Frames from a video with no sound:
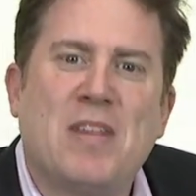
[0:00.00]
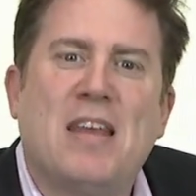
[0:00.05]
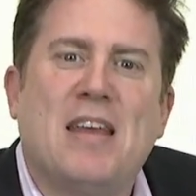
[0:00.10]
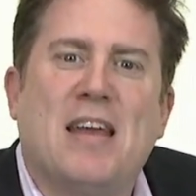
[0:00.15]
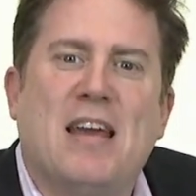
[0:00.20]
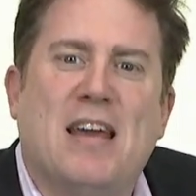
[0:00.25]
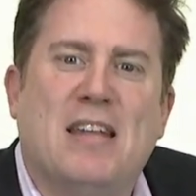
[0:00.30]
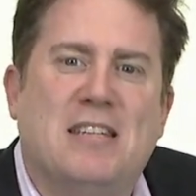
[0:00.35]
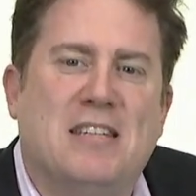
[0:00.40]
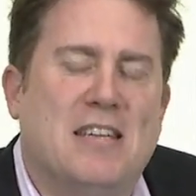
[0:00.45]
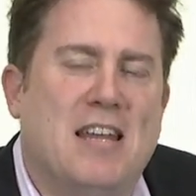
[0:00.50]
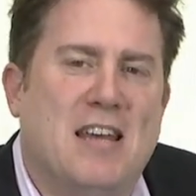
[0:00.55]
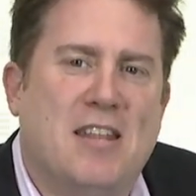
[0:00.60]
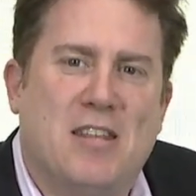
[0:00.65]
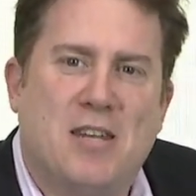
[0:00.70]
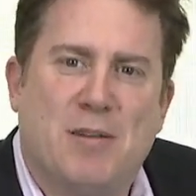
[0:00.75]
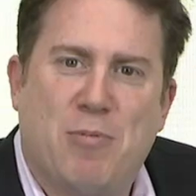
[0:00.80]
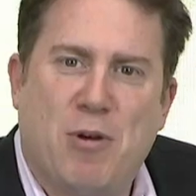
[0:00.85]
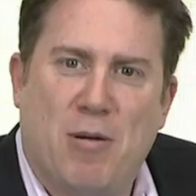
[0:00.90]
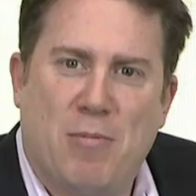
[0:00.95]
And today
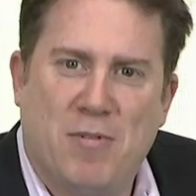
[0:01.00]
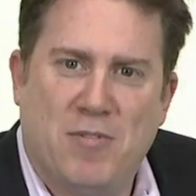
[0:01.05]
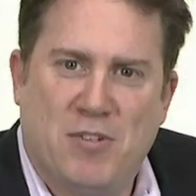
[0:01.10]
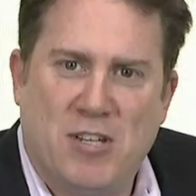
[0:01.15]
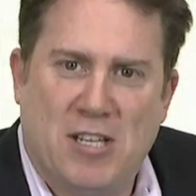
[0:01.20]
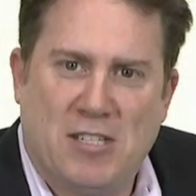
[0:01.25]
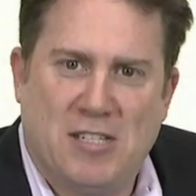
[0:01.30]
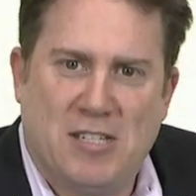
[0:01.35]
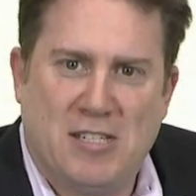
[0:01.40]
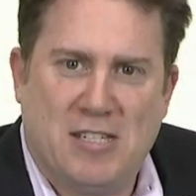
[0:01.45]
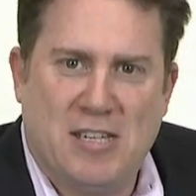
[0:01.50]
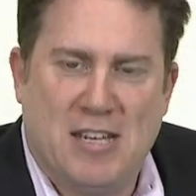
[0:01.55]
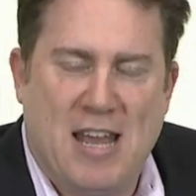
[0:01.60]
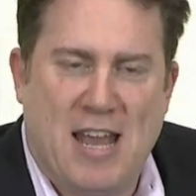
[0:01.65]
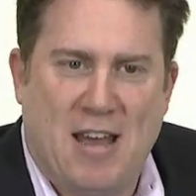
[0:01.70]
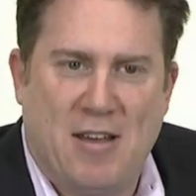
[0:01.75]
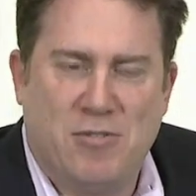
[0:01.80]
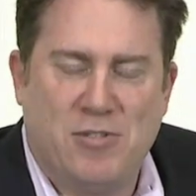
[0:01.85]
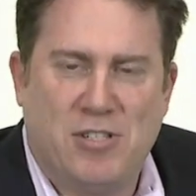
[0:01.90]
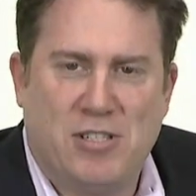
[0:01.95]
the Department of Justice
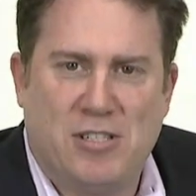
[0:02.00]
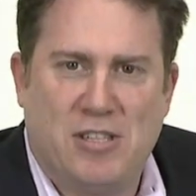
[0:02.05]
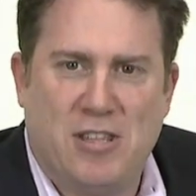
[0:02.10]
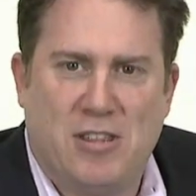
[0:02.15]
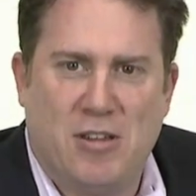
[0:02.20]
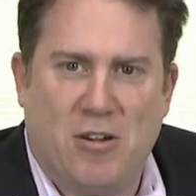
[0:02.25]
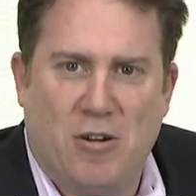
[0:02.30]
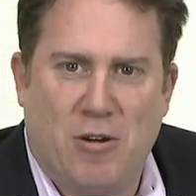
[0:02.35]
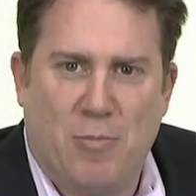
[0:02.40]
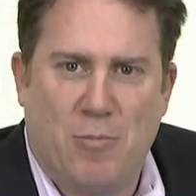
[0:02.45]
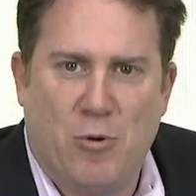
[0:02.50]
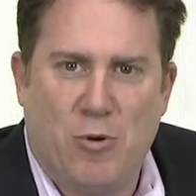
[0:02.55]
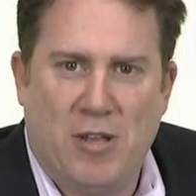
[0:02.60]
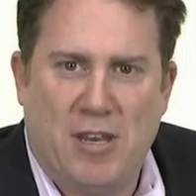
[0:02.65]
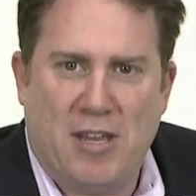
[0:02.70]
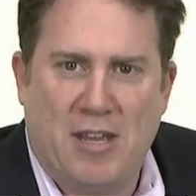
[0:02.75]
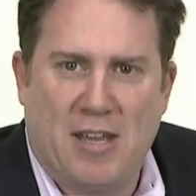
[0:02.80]
announced that they're appointing